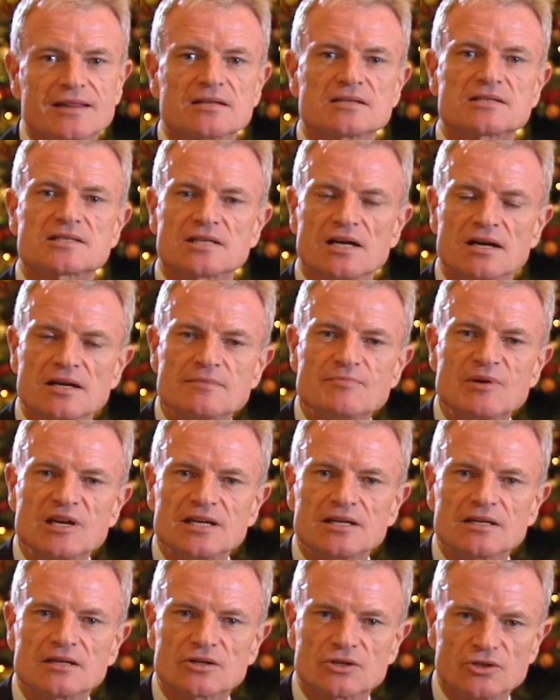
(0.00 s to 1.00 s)
And the
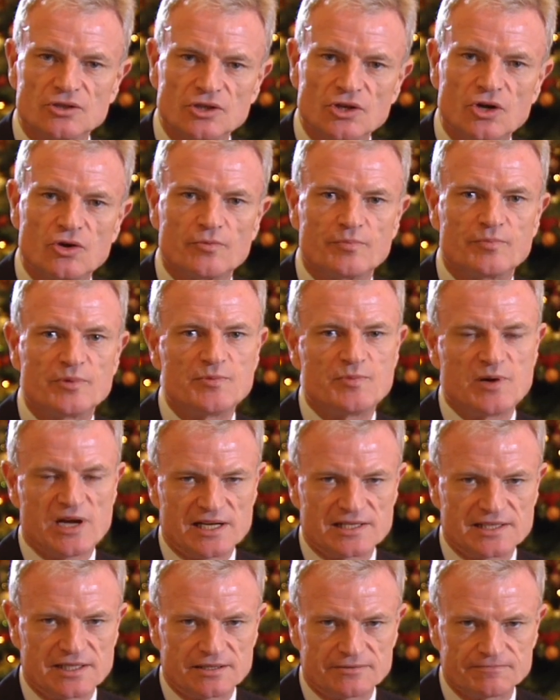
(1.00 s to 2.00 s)
timing could not be
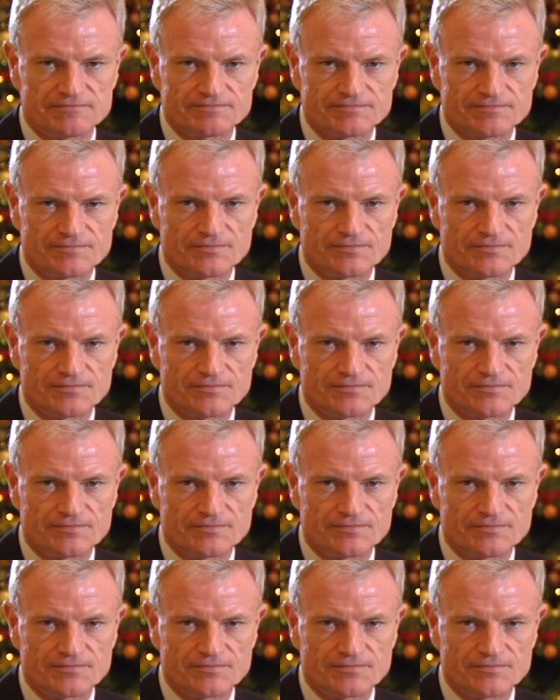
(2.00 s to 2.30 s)
better.